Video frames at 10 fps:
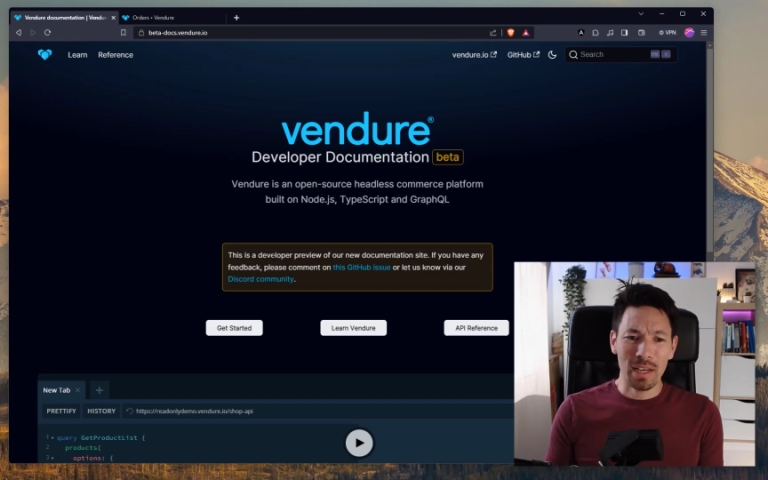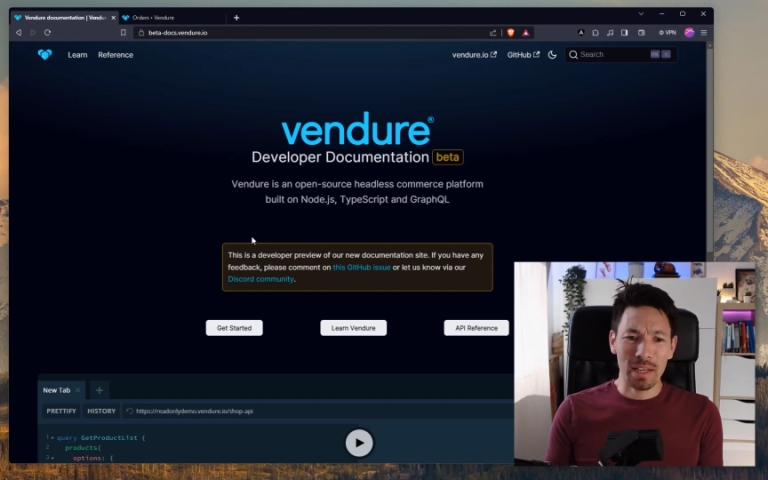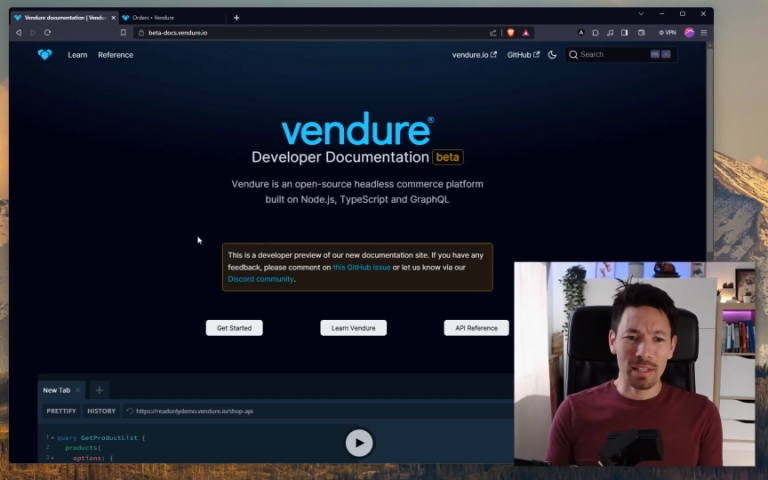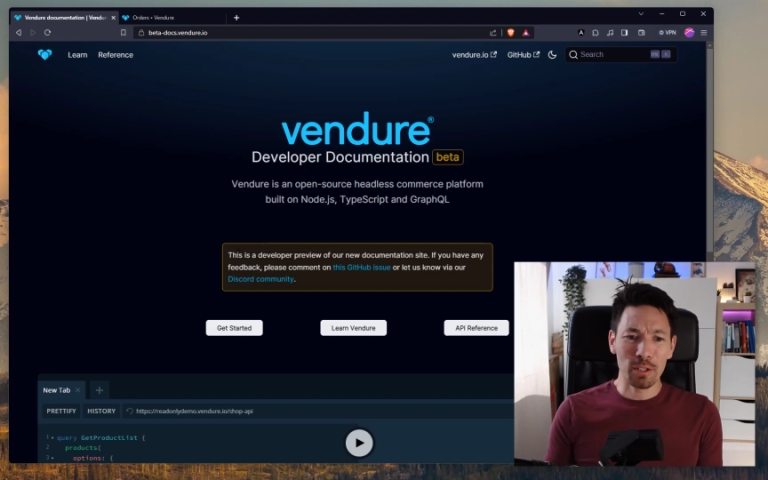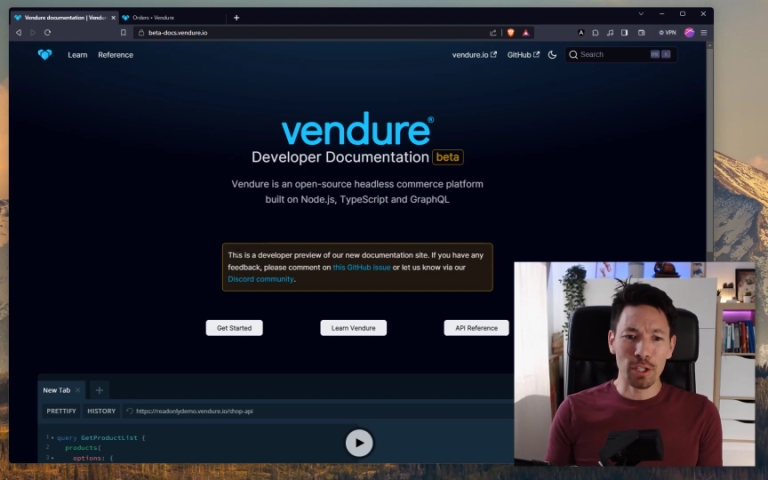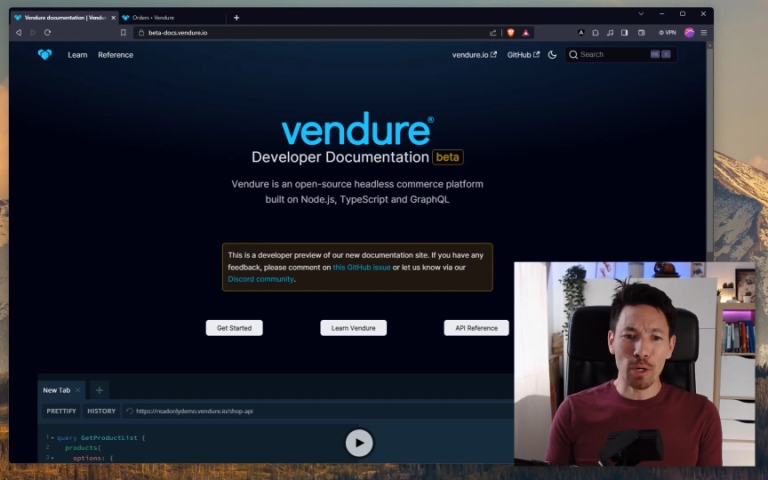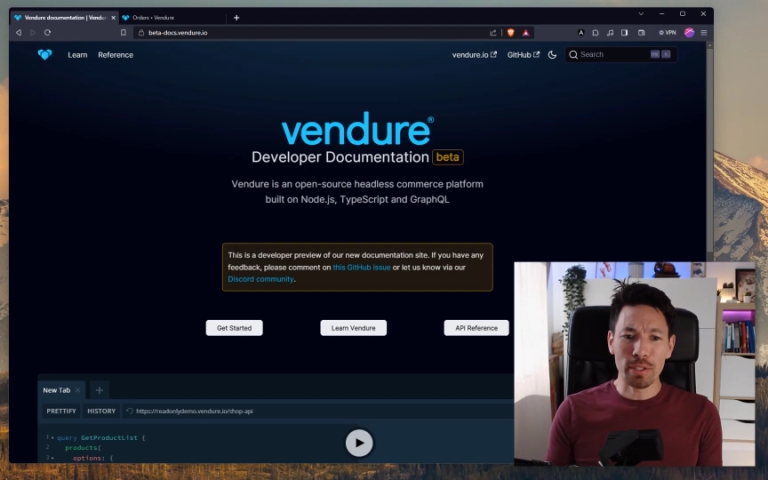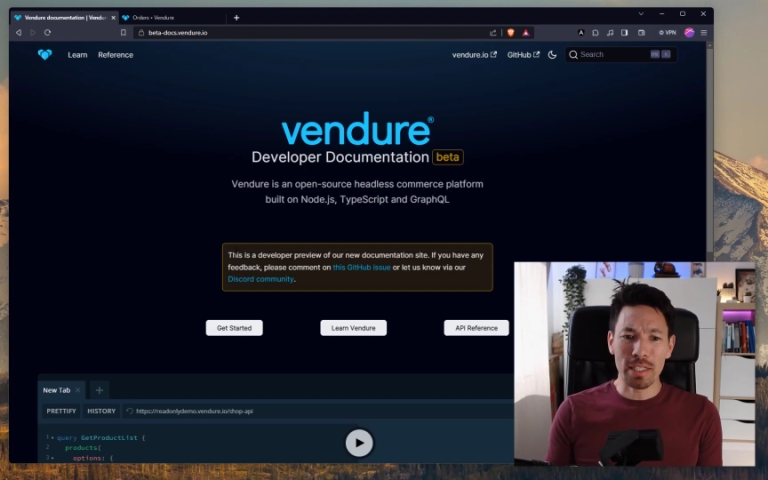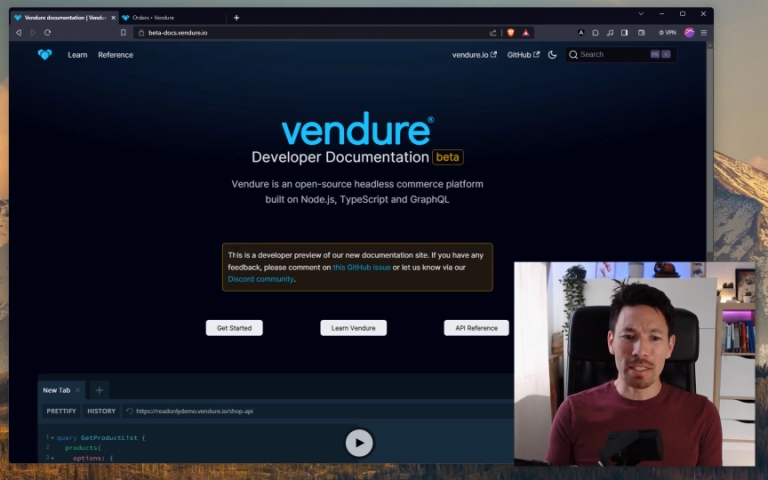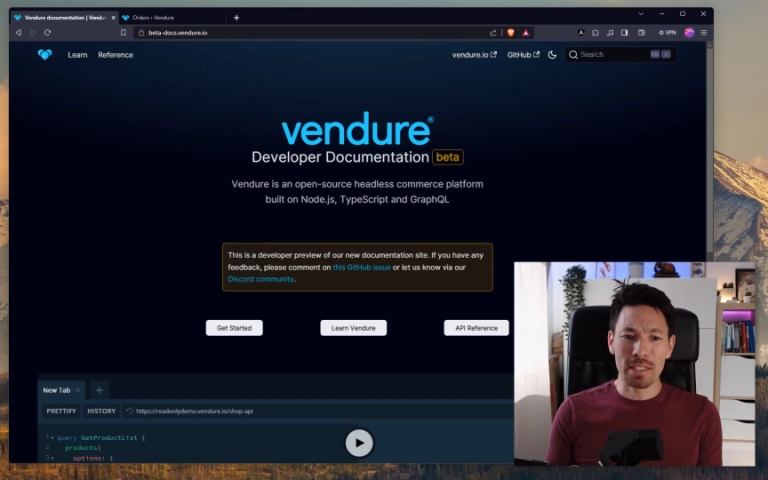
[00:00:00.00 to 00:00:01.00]
Little
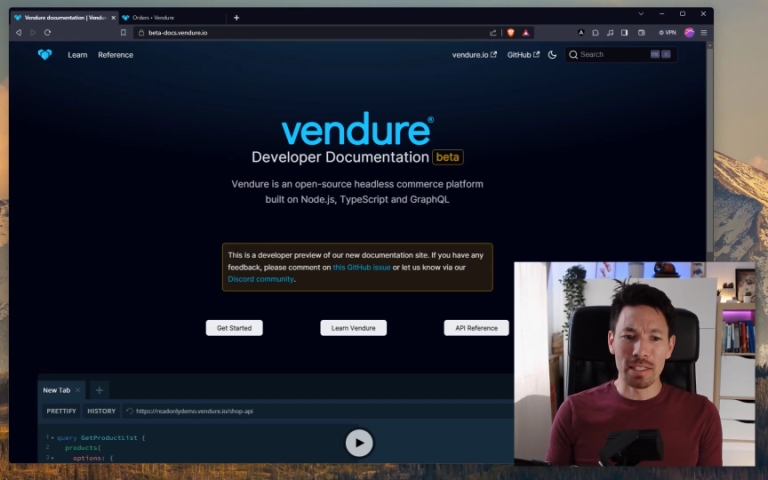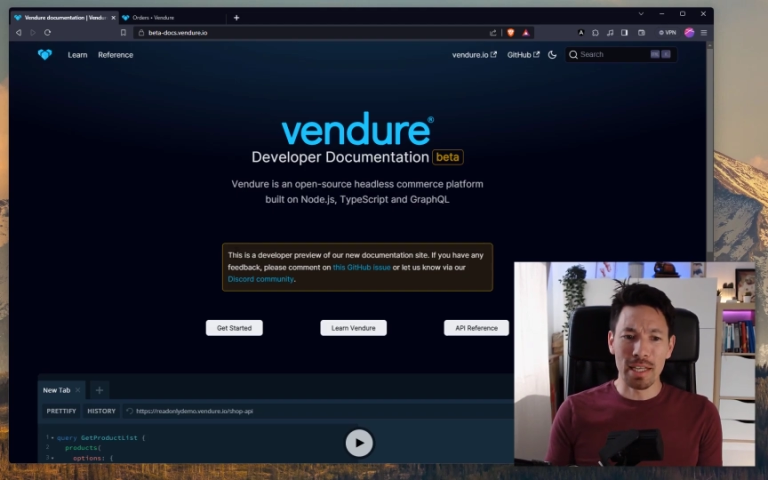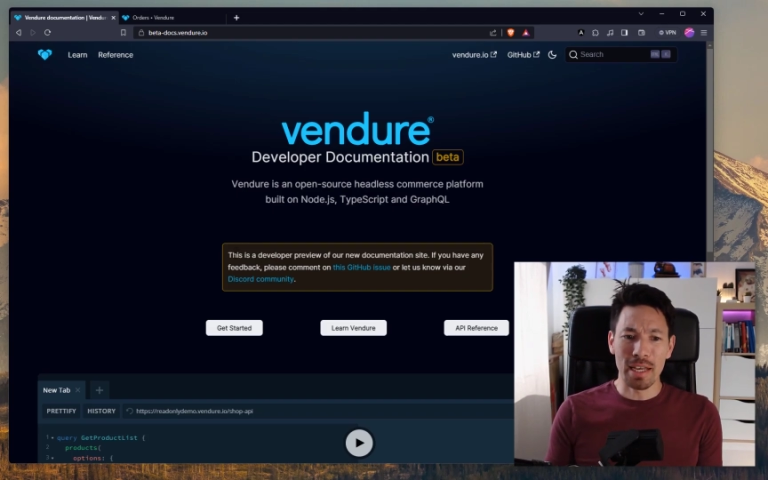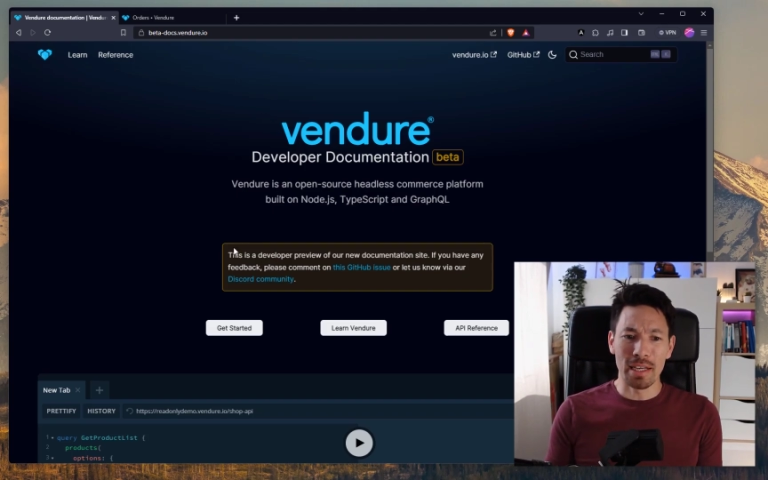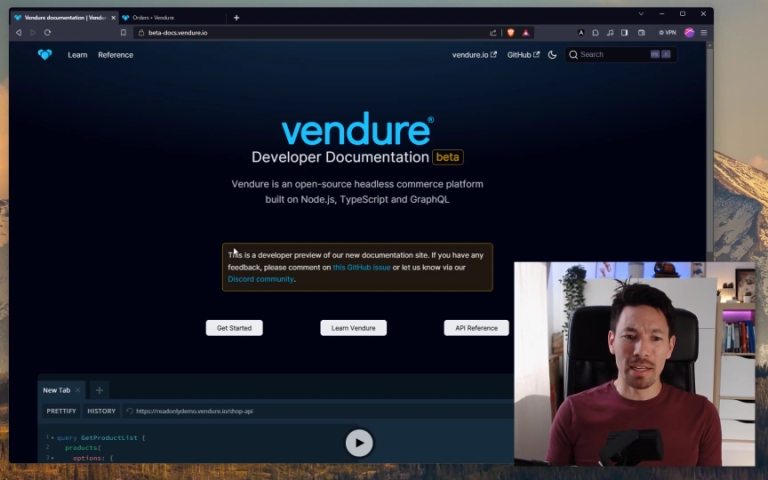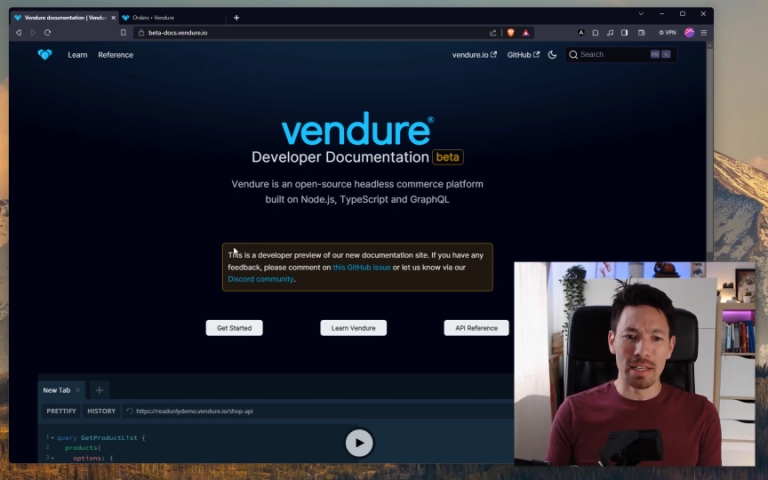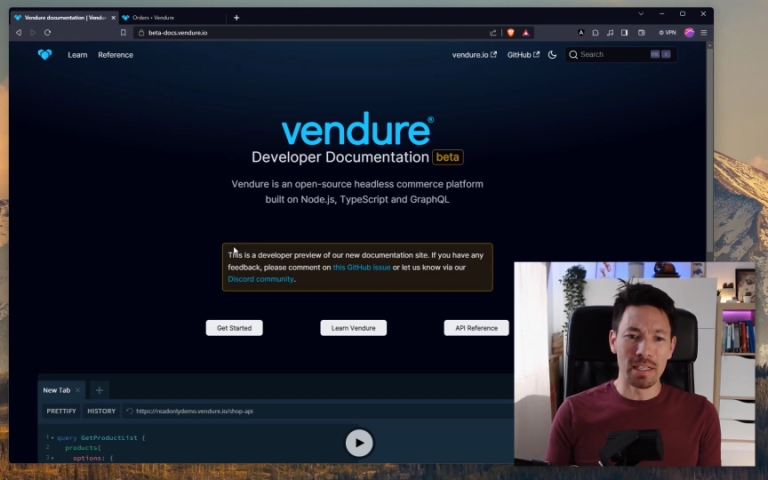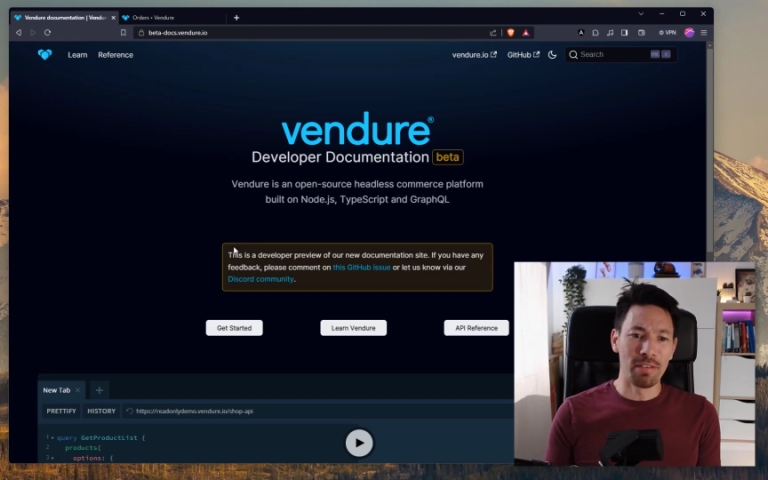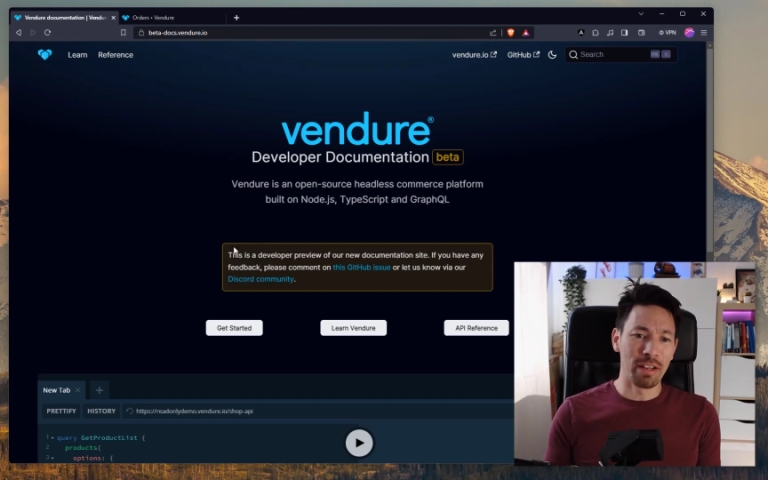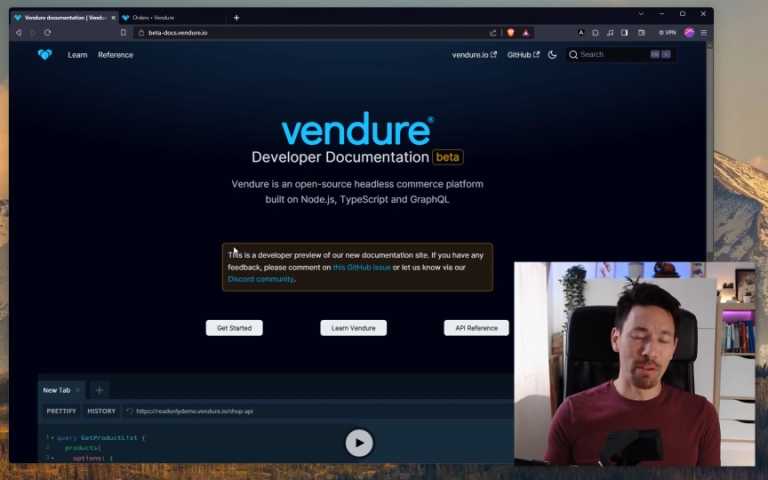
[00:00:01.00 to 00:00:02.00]
notice saying
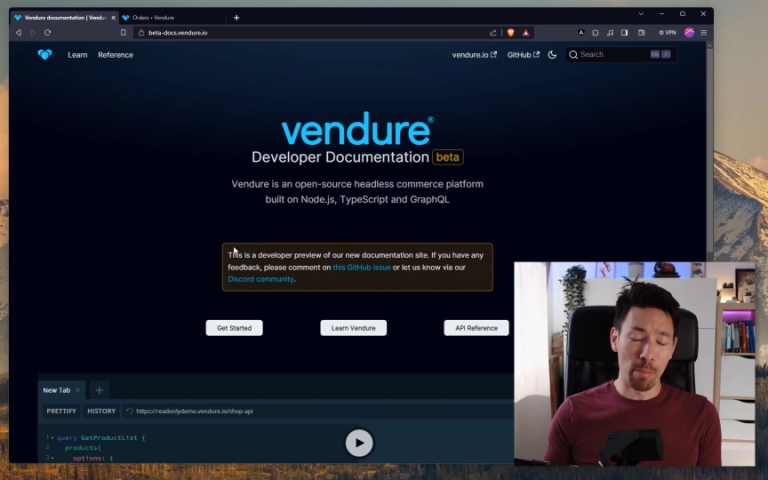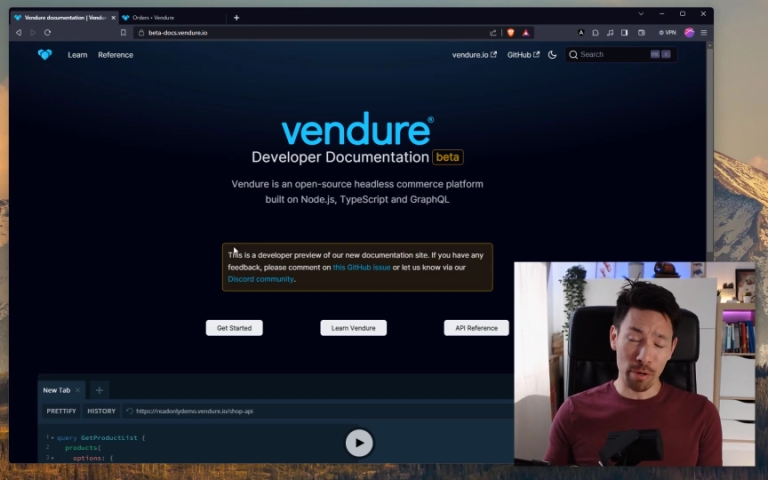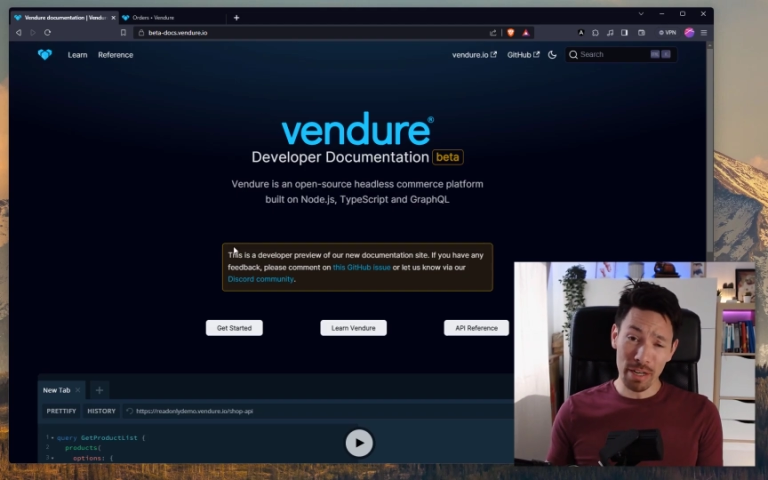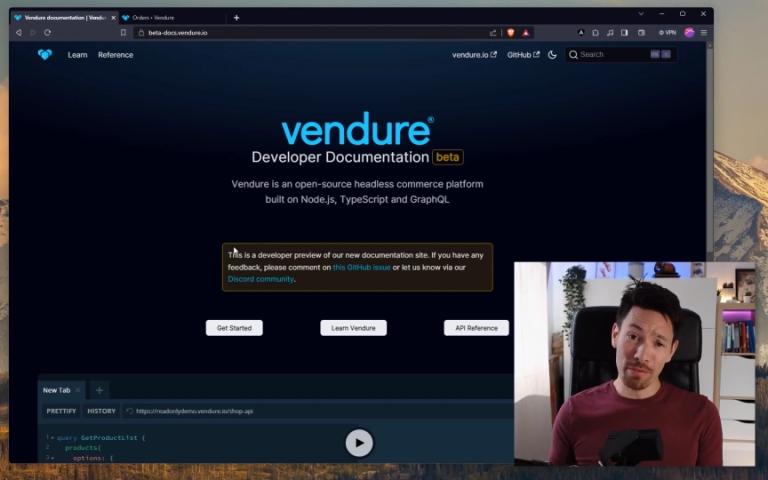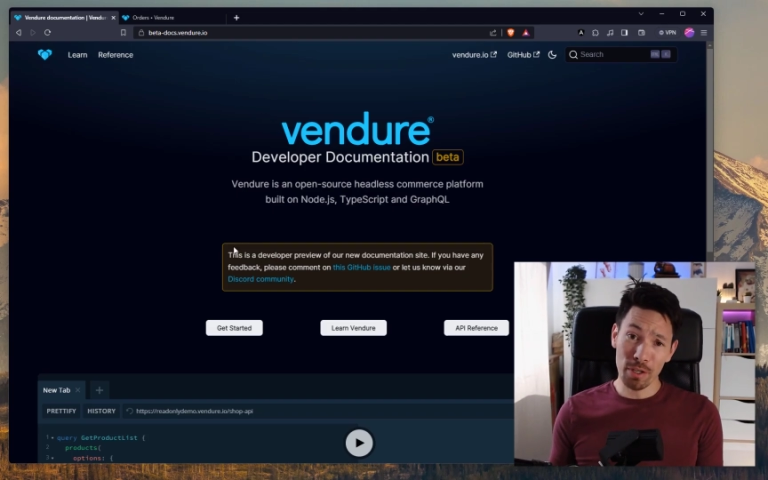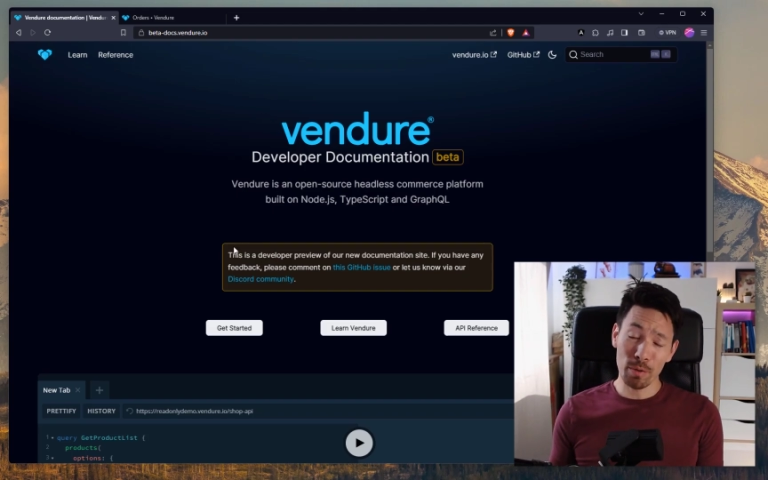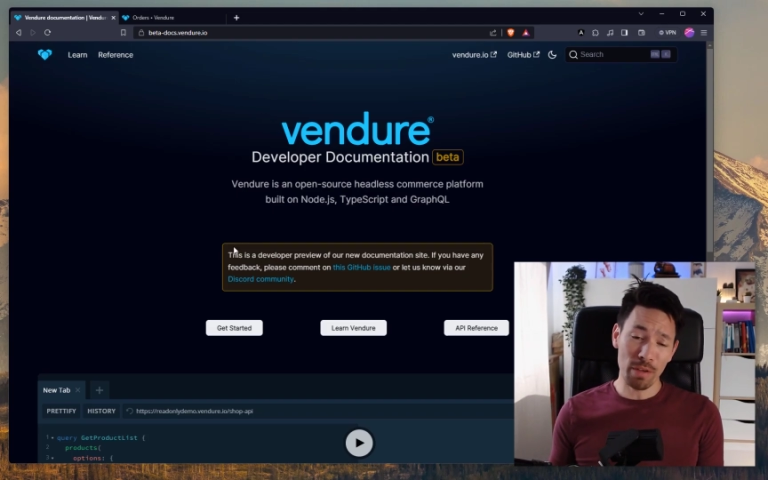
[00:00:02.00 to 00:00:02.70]
it's a developer preview.